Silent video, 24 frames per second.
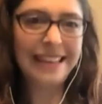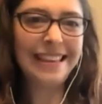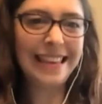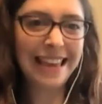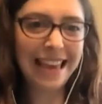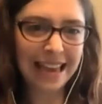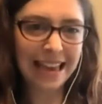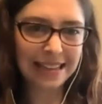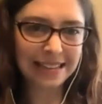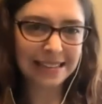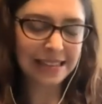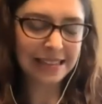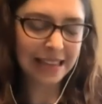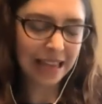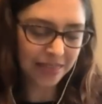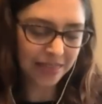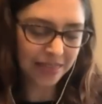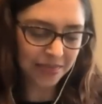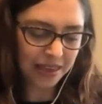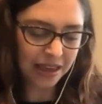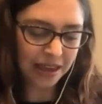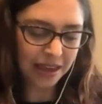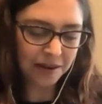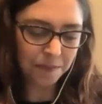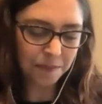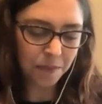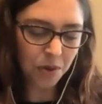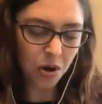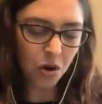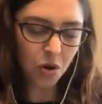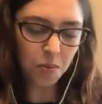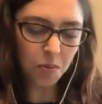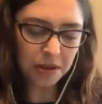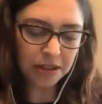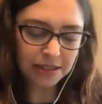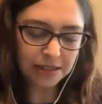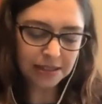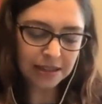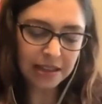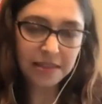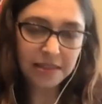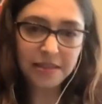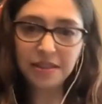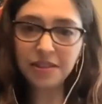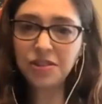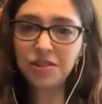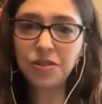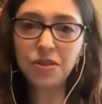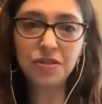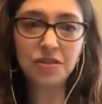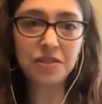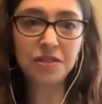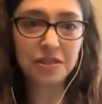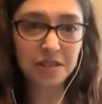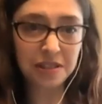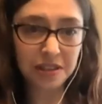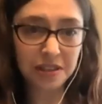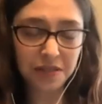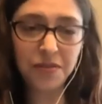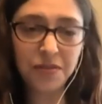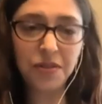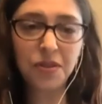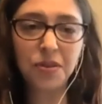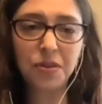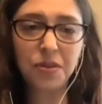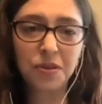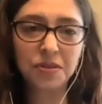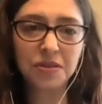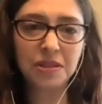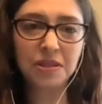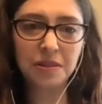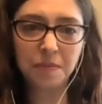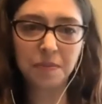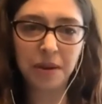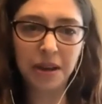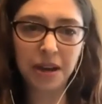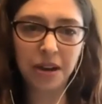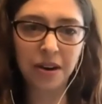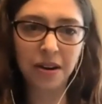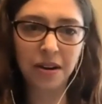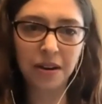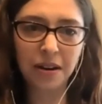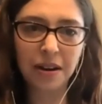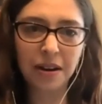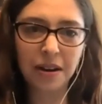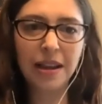Yes. And then moments like this are difficult to bear.